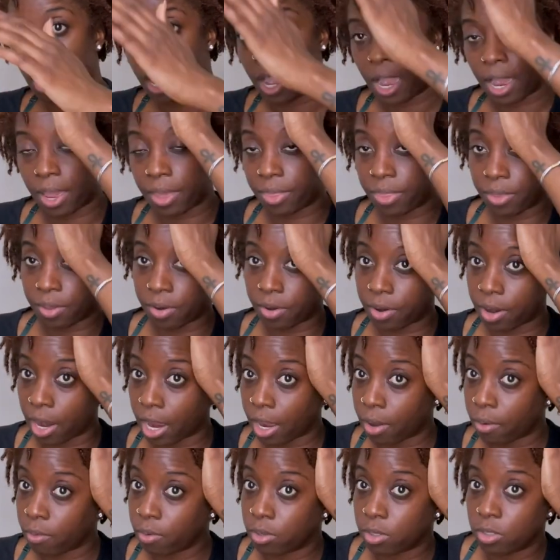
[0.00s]
either
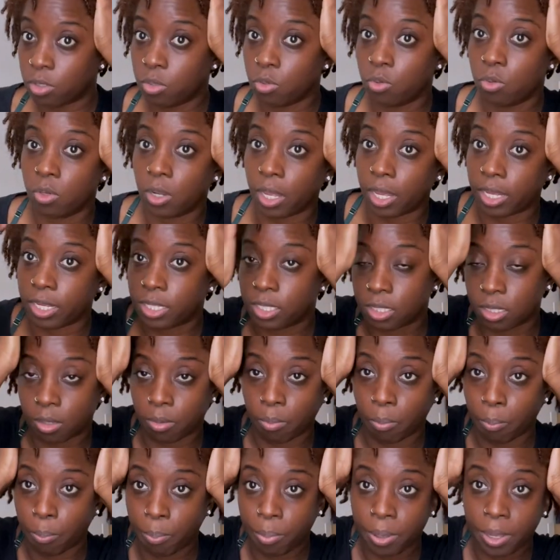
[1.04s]
I will do like
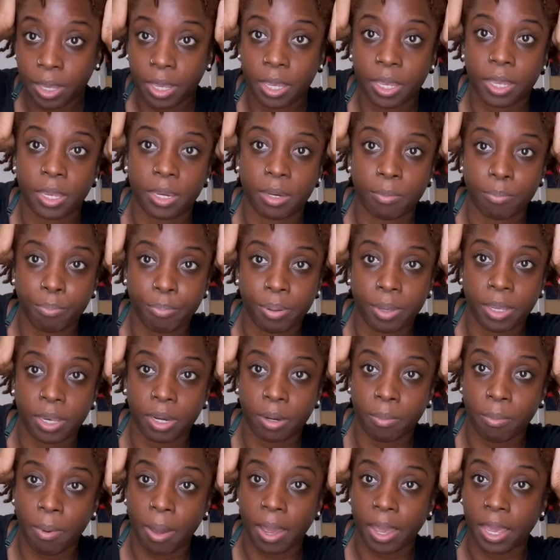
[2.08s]
some
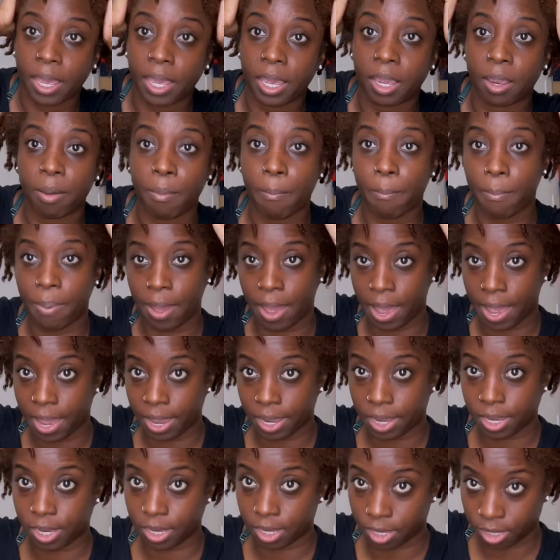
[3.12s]
pinning my hair
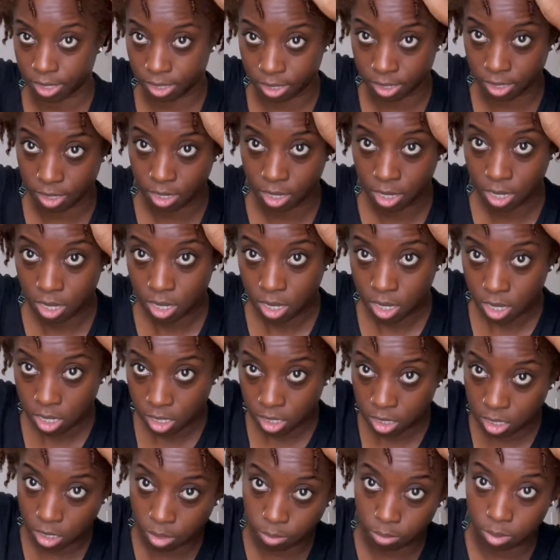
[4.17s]
back and
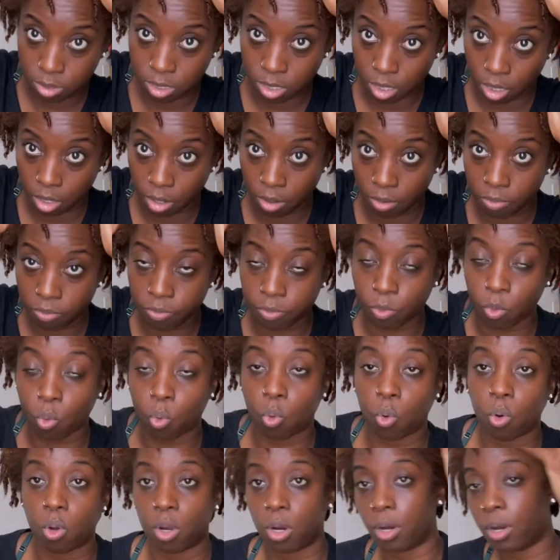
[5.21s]
some stuff,
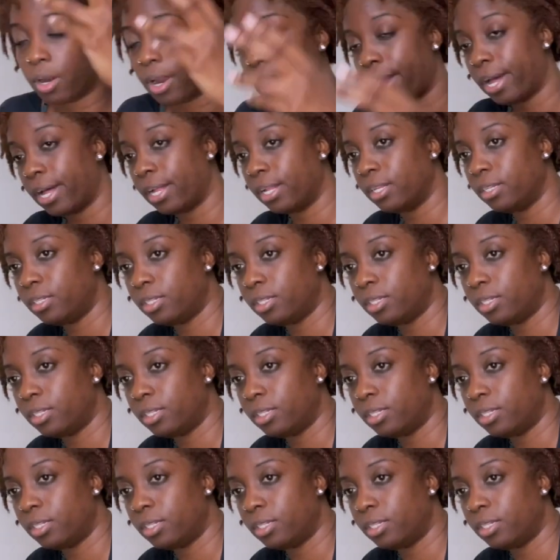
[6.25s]
or I'll